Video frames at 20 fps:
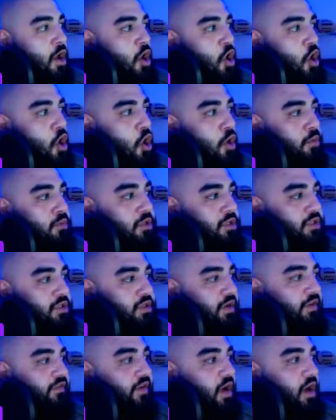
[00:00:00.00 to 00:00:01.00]
homers
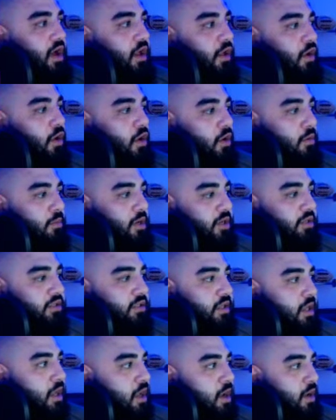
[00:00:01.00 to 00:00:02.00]
of all
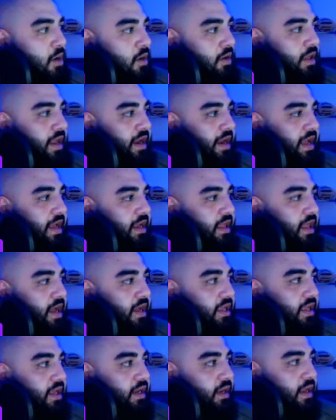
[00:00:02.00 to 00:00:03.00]
homers. Hold on, I got to
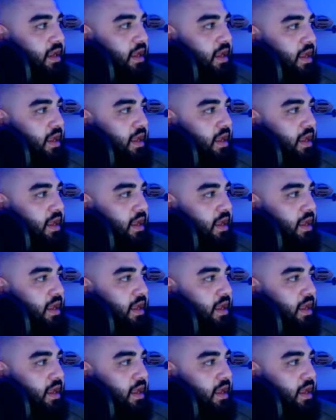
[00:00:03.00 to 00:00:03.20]
lock in.